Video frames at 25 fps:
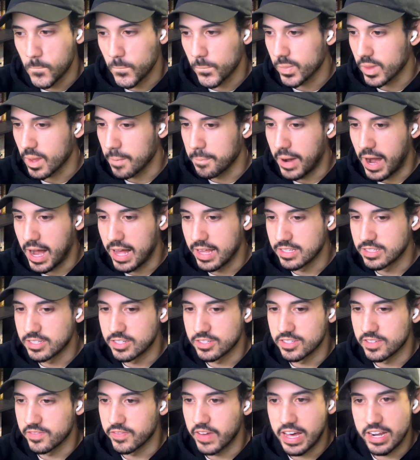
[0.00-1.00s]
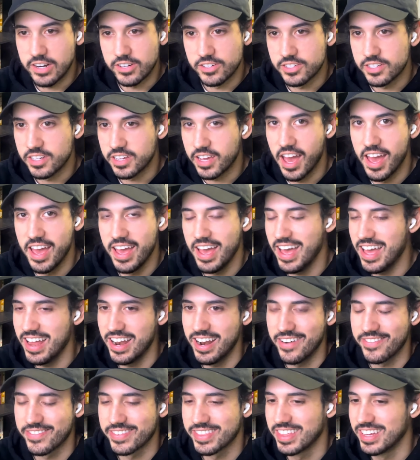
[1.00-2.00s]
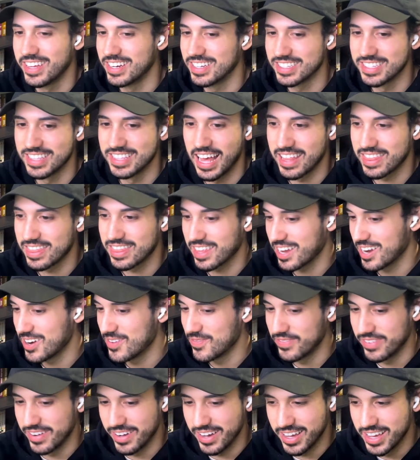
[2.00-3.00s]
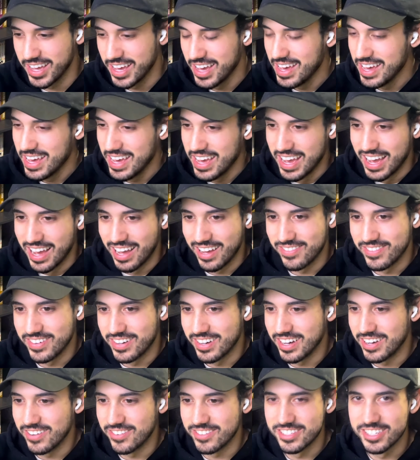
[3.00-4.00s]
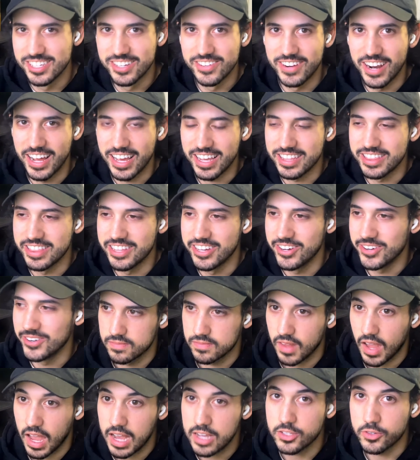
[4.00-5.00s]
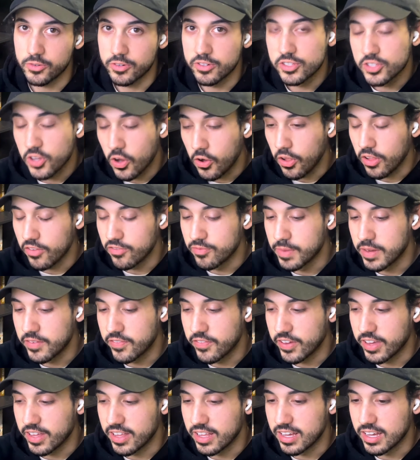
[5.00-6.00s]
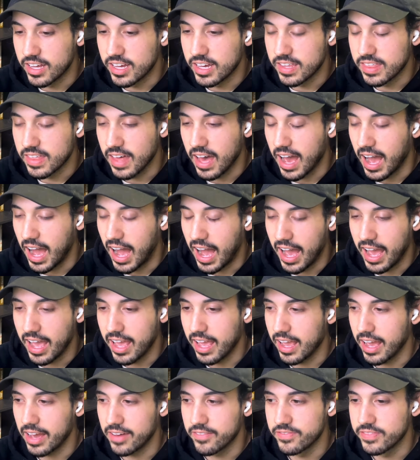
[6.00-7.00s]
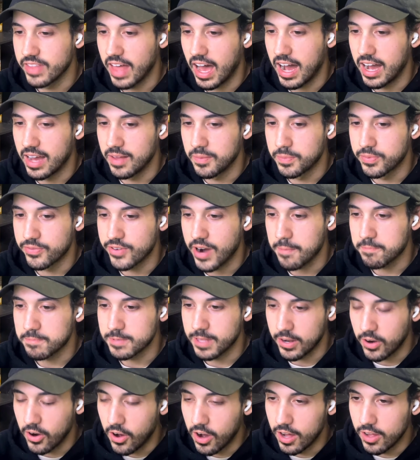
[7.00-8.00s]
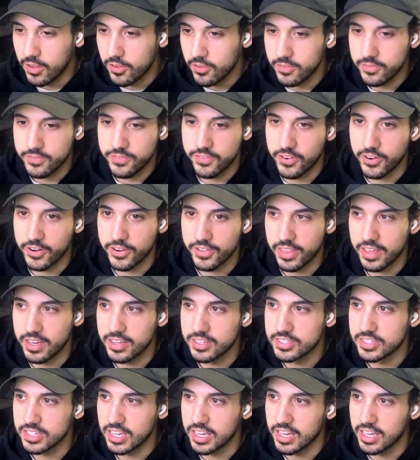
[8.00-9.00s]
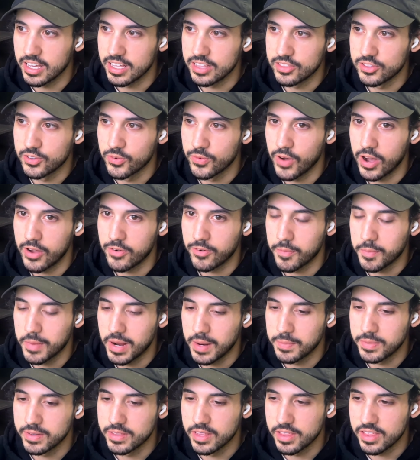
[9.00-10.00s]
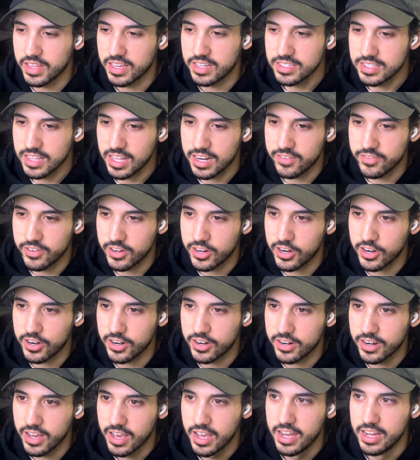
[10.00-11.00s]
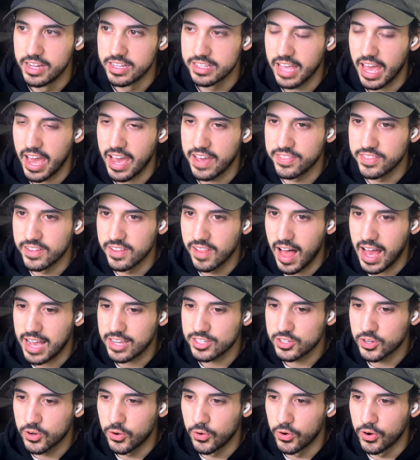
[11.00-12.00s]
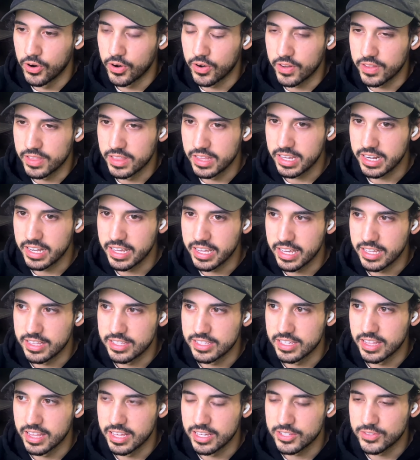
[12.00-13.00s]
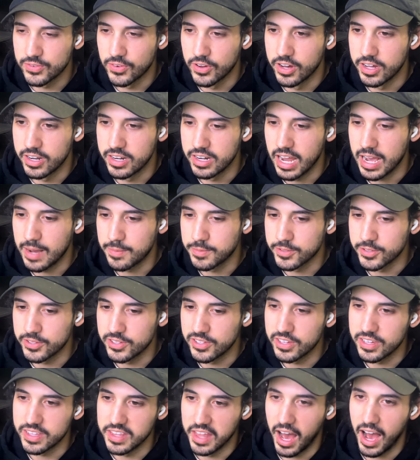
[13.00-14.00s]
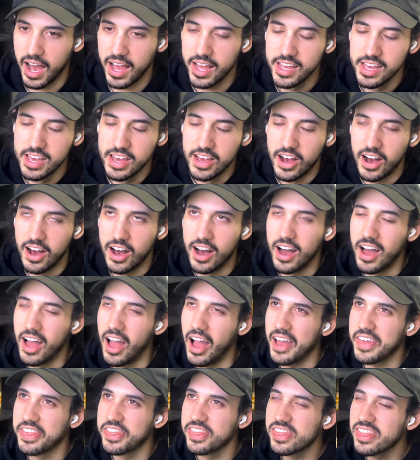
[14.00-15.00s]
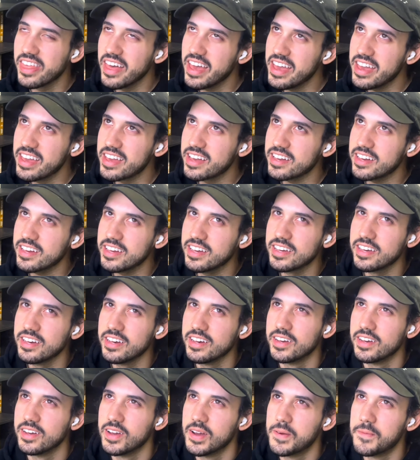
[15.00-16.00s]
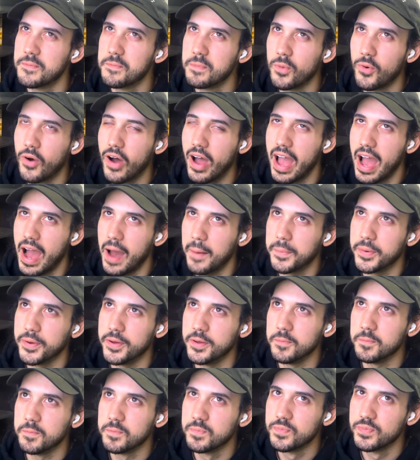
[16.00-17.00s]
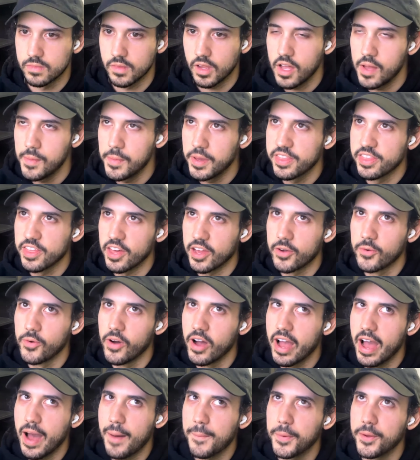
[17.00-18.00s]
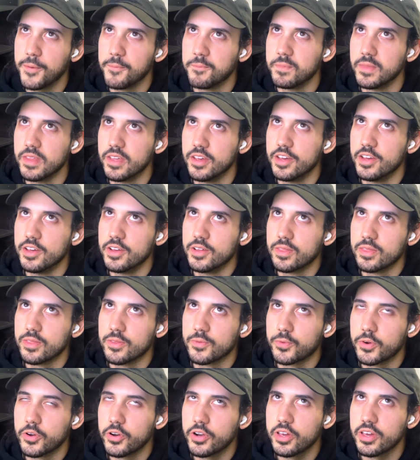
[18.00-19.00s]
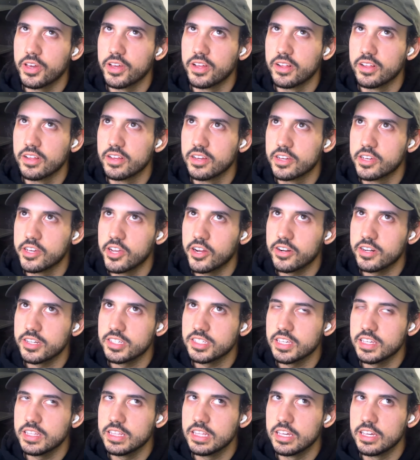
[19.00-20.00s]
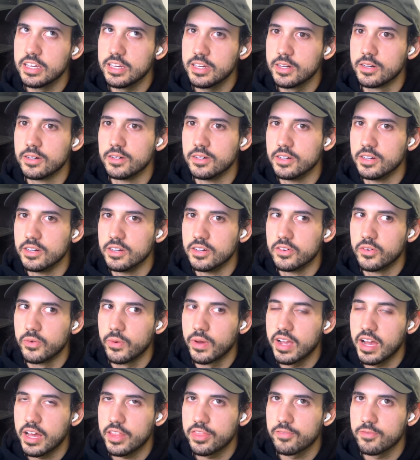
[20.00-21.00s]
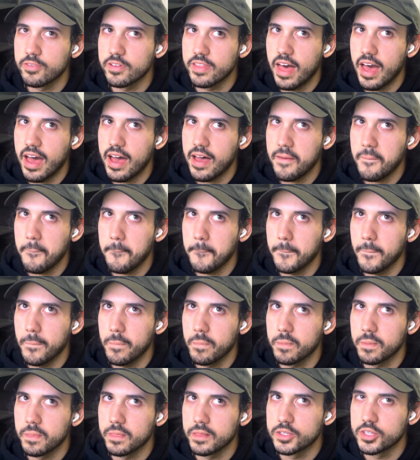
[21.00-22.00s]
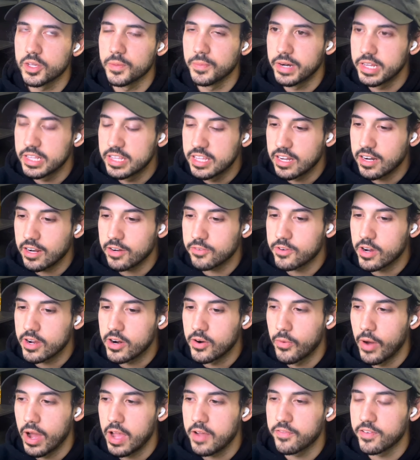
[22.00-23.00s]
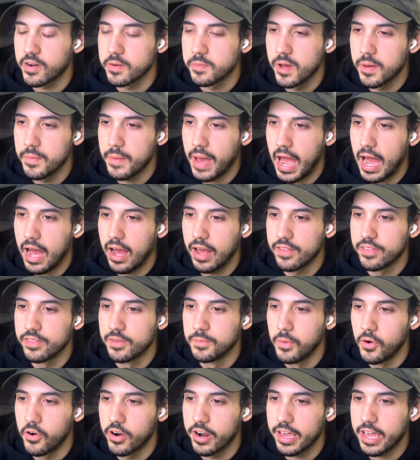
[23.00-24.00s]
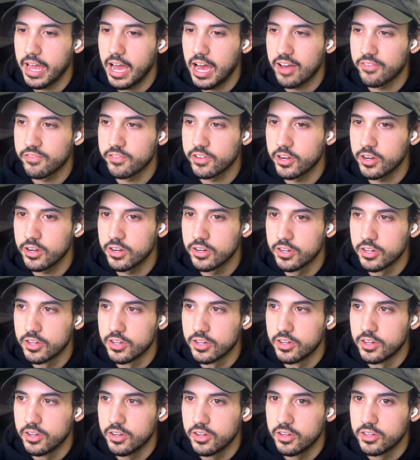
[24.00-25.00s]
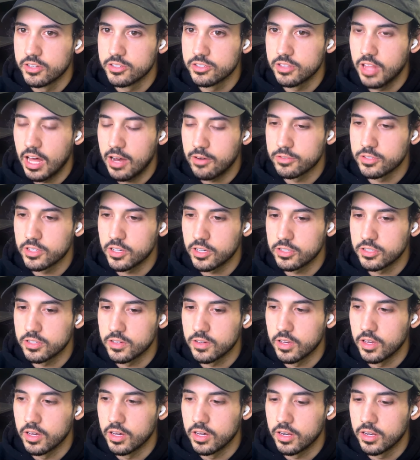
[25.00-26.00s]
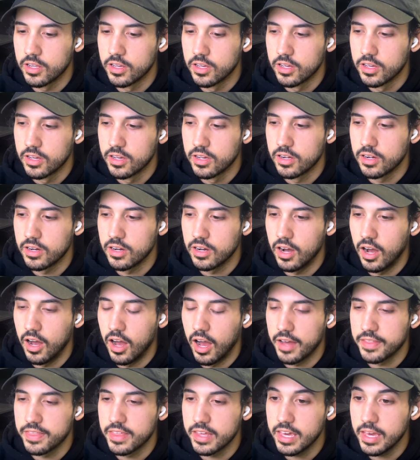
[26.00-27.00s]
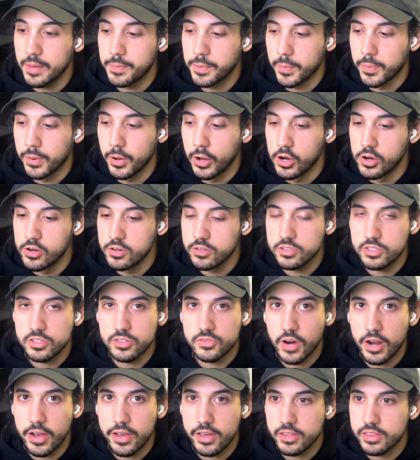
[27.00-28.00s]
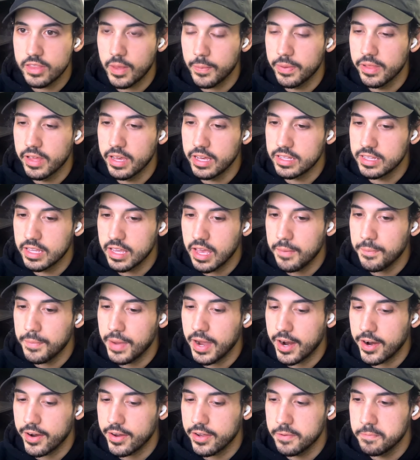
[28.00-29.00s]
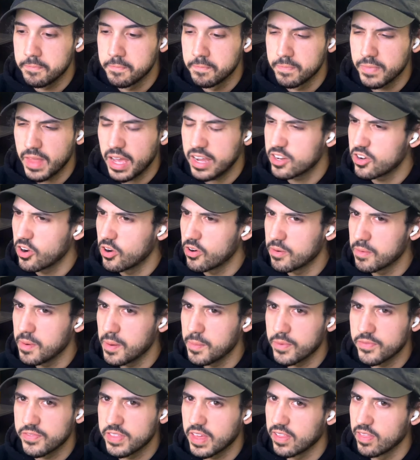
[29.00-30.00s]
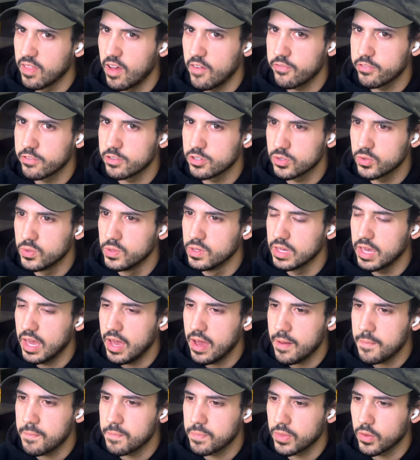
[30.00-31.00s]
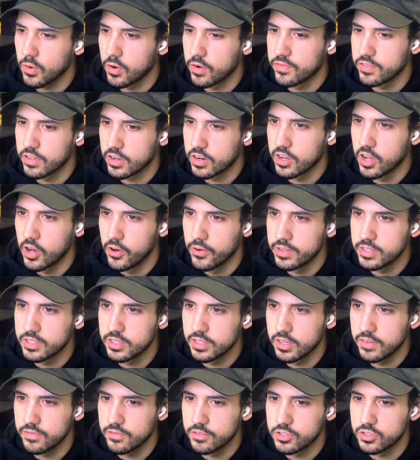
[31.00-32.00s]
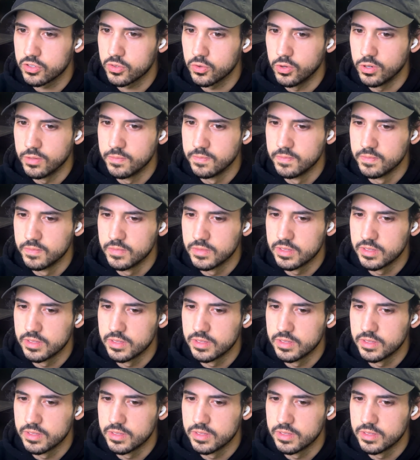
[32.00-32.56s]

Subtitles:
apologies if energy and everything is not there, but I'm gonna see what I can do. As a result of me feeling like that, I have not prepped at all for this. And do I remember the things that have occurred to end the last core leading into this one? Absolutely not. I think what happened. Let me think. What happened? Rudy cured his ED. We got through that. Somebody didn't run away from him the morning after. So that was also good. I think he proposed, right? They planned to get married. I don't remember if they left the school yet or if they're going to leave the school.